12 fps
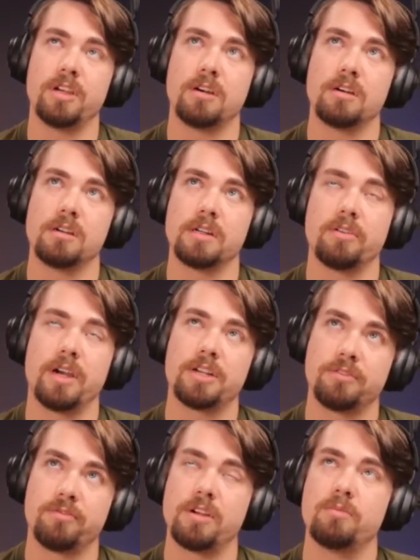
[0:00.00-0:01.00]
VR
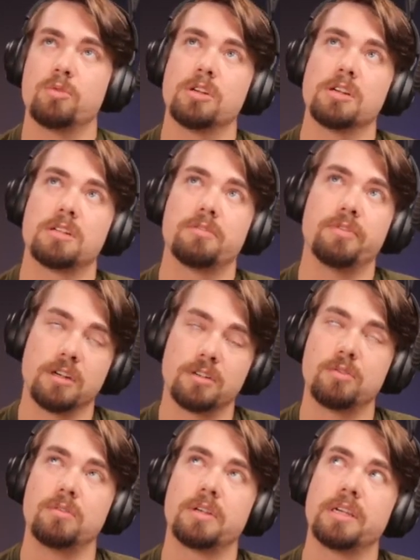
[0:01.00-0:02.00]
Interaction Framework, VR
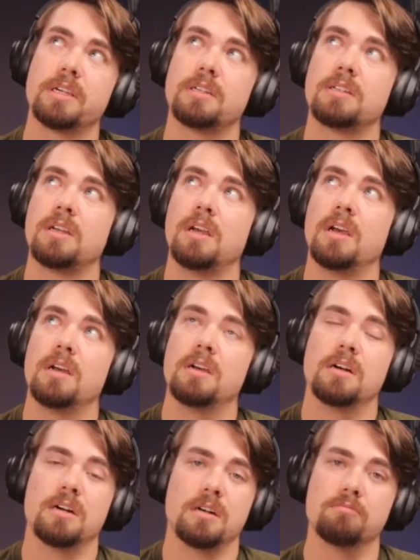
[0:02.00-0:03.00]
Toolkit.
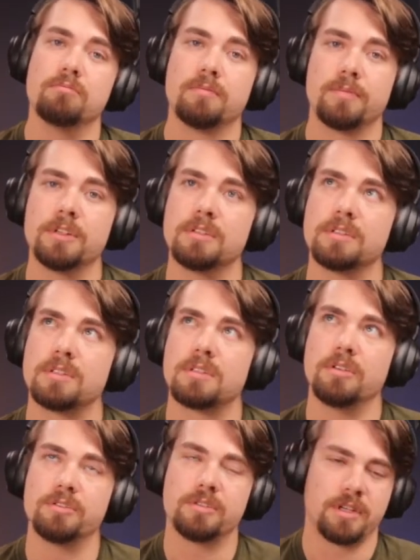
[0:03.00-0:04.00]

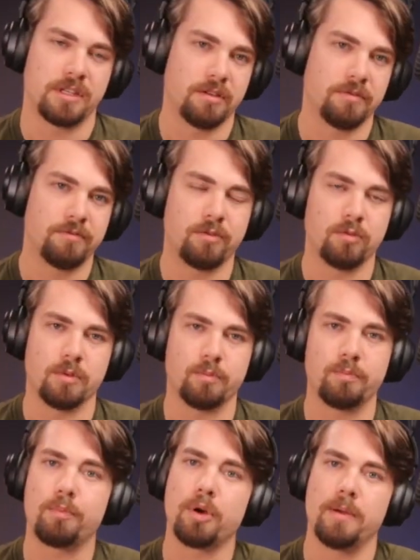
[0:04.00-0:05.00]
Those are like the
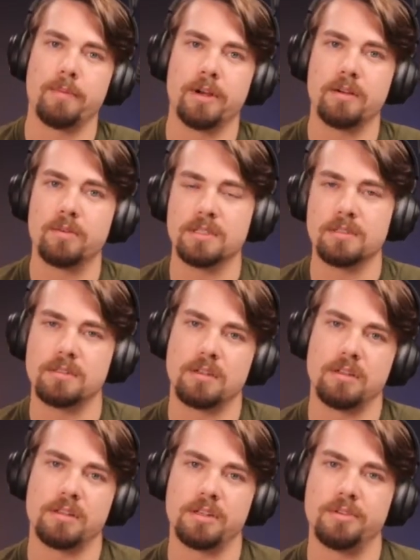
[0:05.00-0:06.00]
4 primary ones
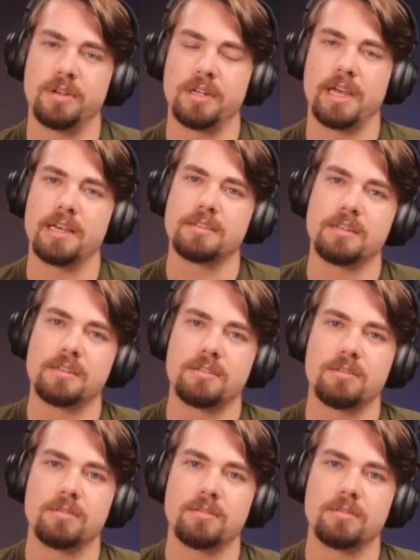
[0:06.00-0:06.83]
on the Unity Asset